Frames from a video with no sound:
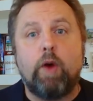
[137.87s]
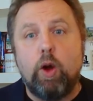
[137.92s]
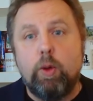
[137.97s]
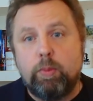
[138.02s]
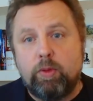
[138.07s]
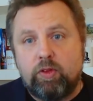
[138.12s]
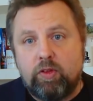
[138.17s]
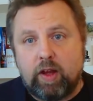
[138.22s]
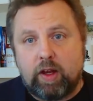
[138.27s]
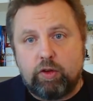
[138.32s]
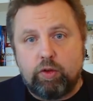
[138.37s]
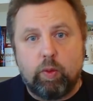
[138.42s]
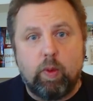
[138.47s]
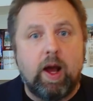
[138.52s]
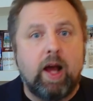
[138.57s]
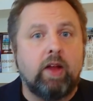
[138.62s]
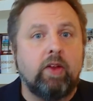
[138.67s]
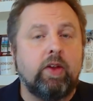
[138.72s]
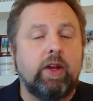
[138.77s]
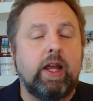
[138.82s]
of
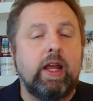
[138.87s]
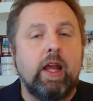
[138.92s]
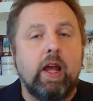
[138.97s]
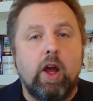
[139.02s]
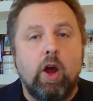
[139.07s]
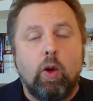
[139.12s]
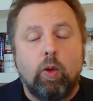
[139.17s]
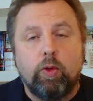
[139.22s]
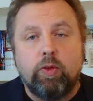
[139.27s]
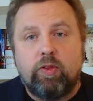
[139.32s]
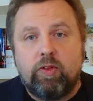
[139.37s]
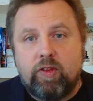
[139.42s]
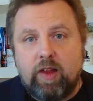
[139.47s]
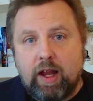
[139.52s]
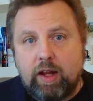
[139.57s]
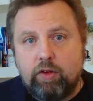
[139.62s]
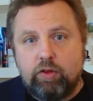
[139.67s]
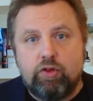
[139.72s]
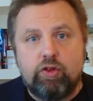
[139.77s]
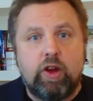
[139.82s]
homosexuality or
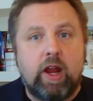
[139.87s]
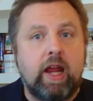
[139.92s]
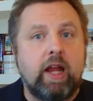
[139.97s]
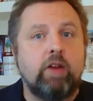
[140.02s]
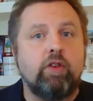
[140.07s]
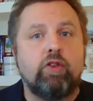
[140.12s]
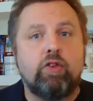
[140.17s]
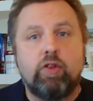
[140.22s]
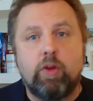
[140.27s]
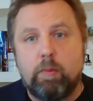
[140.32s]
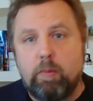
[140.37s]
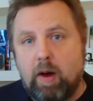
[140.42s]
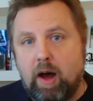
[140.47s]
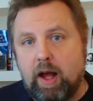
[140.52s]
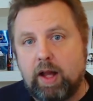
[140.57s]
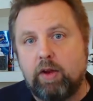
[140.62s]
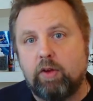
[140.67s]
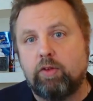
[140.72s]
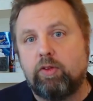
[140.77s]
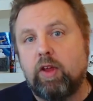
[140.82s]
sex change to
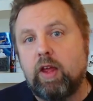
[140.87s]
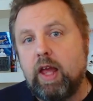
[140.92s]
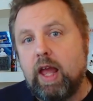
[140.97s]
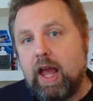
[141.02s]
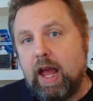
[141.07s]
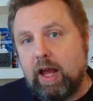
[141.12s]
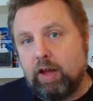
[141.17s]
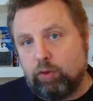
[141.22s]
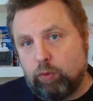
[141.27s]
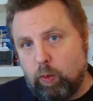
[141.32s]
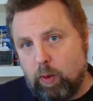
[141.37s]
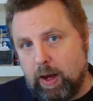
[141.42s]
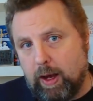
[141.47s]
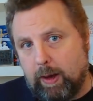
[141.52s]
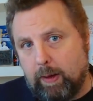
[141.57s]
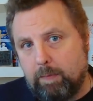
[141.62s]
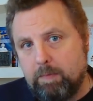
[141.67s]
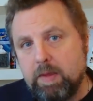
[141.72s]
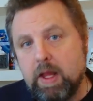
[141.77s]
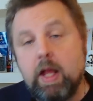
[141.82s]
minors as
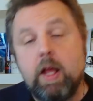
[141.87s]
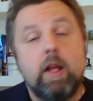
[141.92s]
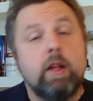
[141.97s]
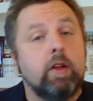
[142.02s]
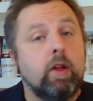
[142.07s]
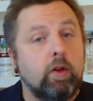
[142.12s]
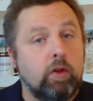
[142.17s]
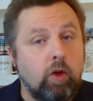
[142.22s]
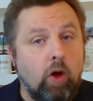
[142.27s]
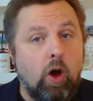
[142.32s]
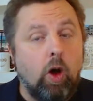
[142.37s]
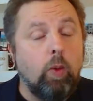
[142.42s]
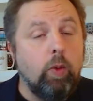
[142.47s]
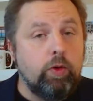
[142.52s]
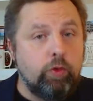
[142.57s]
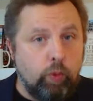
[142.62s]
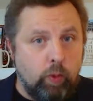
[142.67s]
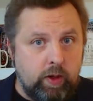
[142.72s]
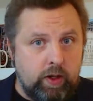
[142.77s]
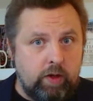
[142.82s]
well. The law,
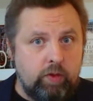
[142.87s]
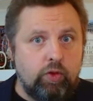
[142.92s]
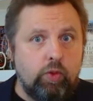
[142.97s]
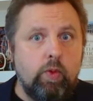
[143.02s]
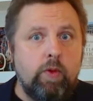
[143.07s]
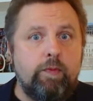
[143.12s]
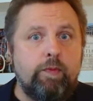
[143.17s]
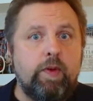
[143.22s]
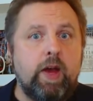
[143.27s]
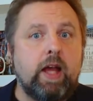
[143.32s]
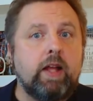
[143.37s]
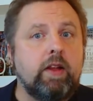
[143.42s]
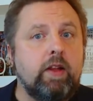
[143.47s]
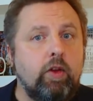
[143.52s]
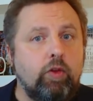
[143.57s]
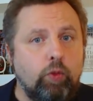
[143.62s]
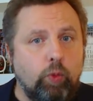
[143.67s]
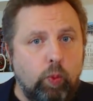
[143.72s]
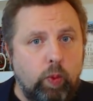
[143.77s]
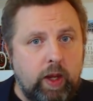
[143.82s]
which went into effect
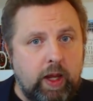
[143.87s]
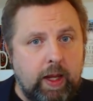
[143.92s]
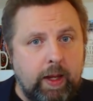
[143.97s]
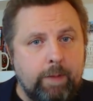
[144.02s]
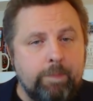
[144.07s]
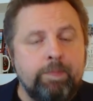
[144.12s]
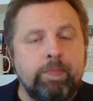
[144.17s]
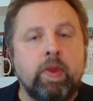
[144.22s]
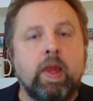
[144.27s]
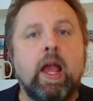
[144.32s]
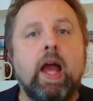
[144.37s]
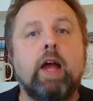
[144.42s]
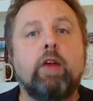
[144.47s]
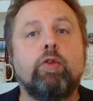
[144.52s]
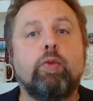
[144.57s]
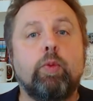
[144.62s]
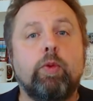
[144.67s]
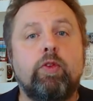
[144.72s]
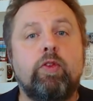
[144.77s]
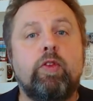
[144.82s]
this week, has